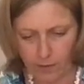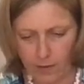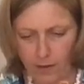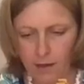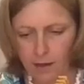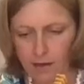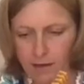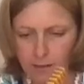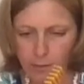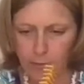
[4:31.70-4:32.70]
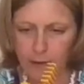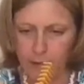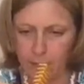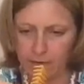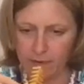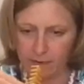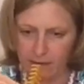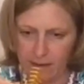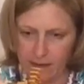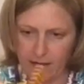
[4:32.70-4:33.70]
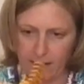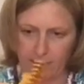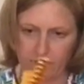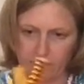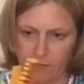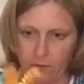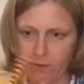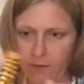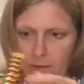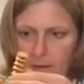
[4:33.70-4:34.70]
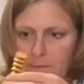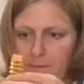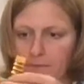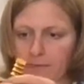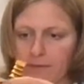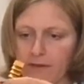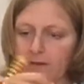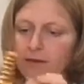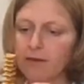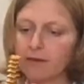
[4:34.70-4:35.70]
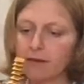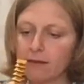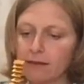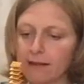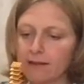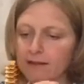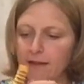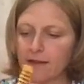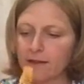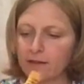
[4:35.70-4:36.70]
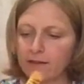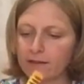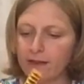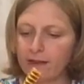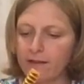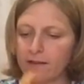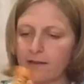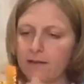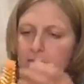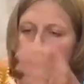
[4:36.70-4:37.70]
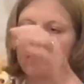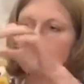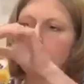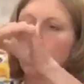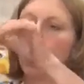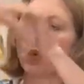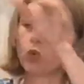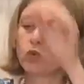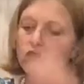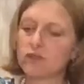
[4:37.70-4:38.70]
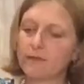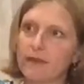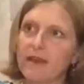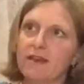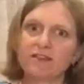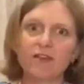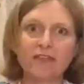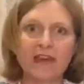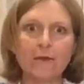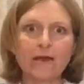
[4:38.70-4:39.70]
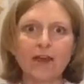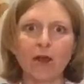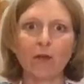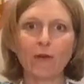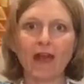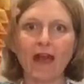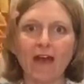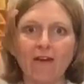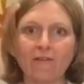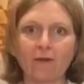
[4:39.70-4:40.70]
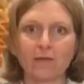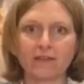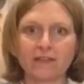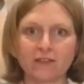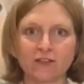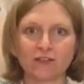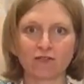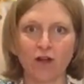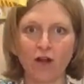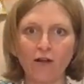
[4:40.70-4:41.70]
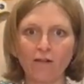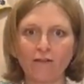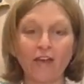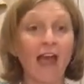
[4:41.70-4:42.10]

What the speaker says: Let's pick up his ears, fold them up. He's got his little antennae on his head, little horns. So there we go. We have Mr. Giraffe.